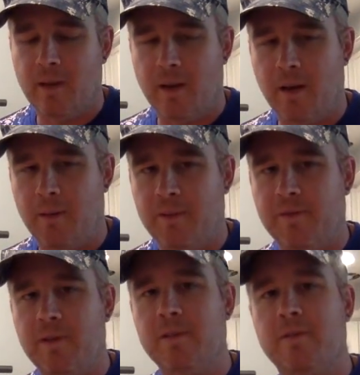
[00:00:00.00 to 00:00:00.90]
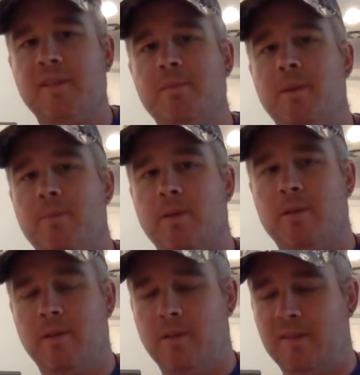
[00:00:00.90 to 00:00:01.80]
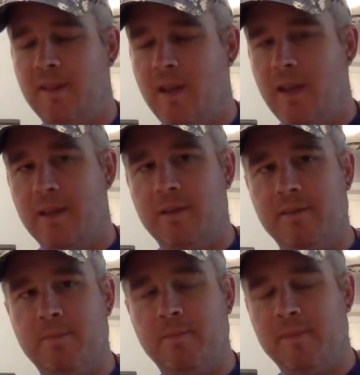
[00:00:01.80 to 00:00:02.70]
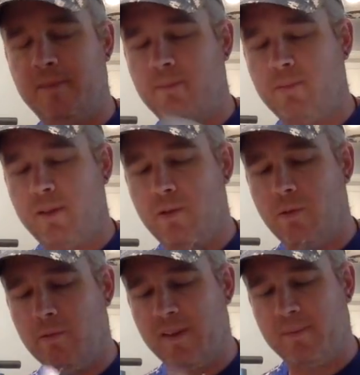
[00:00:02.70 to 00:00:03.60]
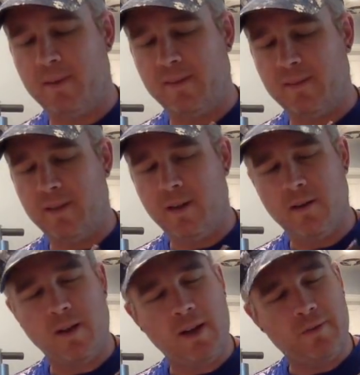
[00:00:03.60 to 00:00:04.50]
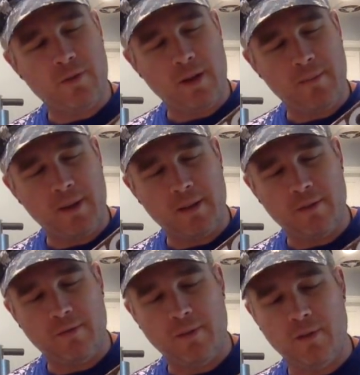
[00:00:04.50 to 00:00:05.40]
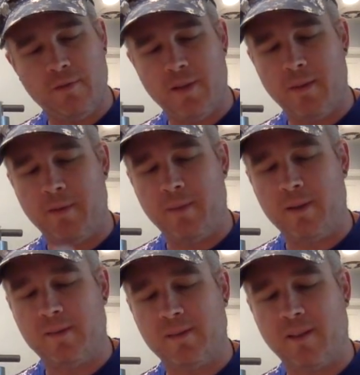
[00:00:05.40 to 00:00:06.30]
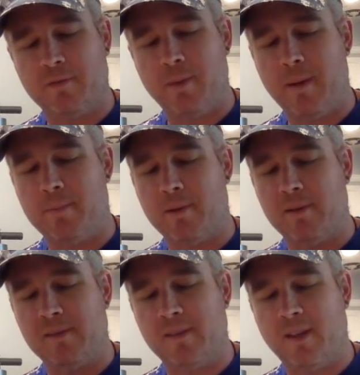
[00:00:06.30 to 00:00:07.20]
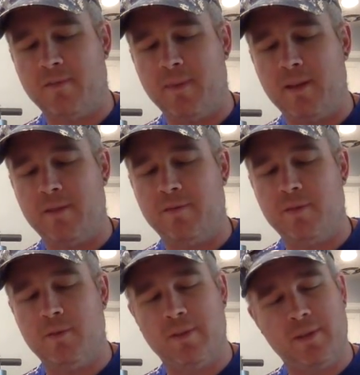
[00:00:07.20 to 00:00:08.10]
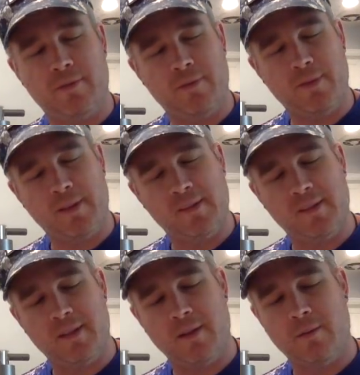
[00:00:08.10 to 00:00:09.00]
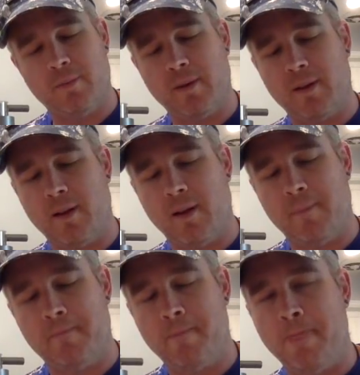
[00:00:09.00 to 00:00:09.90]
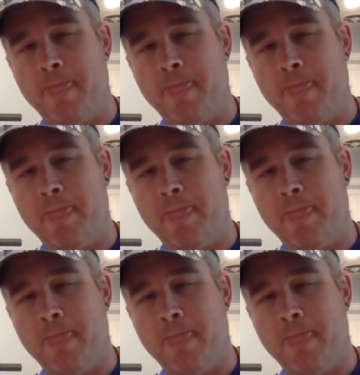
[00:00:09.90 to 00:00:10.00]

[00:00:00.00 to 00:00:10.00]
Um, as far as the recipe book goes, there's been some pretty cool recipes in here. I've tried making a few of them. I made the stuffed peppers. I've made a few of the different things in here, but um,